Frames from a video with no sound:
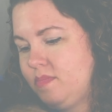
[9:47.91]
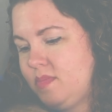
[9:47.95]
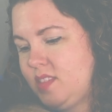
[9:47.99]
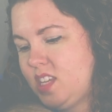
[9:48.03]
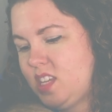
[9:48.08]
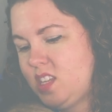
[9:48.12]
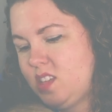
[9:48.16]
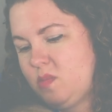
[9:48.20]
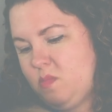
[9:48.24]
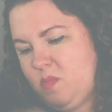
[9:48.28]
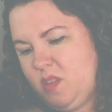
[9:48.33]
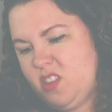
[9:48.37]

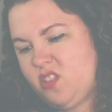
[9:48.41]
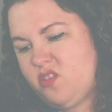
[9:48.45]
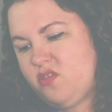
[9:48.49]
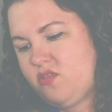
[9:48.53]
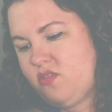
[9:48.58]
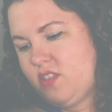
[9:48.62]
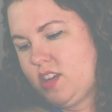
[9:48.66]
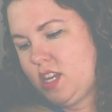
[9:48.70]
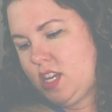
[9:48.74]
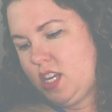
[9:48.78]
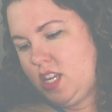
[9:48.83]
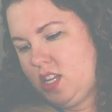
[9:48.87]
He smells
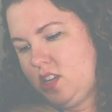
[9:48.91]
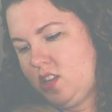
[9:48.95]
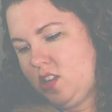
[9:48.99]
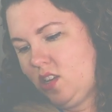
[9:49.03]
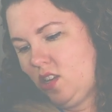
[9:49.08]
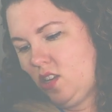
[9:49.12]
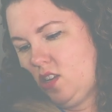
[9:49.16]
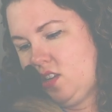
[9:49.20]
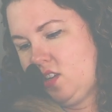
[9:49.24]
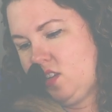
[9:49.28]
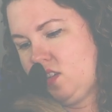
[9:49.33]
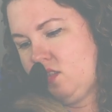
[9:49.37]
funny,
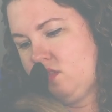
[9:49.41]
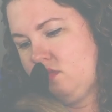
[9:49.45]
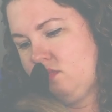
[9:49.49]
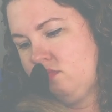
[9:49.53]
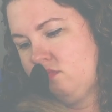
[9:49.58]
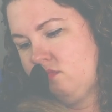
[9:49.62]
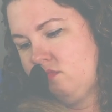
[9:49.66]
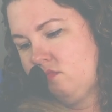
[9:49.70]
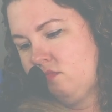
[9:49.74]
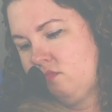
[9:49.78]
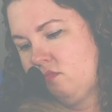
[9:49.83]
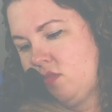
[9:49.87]
doesn't he?
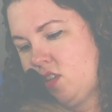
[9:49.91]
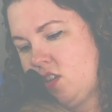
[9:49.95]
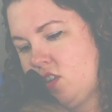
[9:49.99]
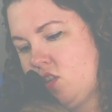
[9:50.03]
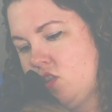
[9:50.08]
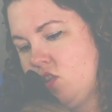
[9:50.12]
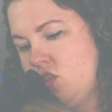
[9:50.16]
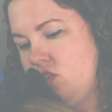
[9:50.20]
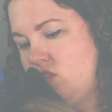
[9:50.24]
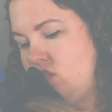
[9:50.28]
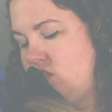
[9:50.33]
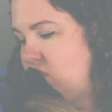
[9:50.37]

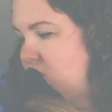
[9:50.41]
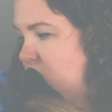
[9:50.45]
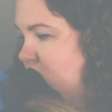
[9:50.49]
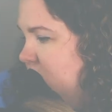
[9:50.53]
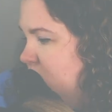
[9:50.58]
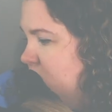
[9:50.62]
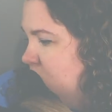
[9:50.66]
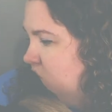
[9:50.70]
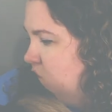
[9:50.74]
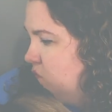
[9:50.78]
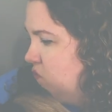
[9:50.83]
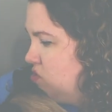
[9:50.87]

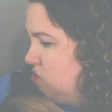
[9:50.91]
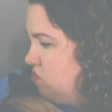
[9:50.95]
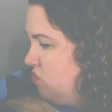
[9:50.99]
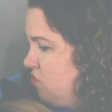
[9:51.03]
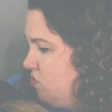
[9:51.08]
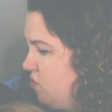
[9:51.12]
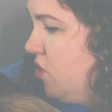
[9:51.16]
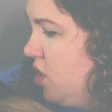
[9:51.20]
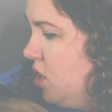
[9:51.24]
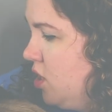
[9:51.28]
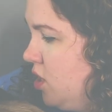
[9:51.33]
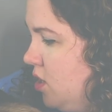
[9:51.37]
He smells
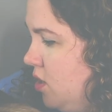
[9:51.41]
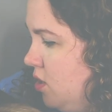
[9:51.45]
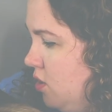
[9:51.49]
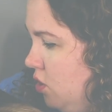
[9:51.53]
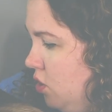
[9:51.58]
funny.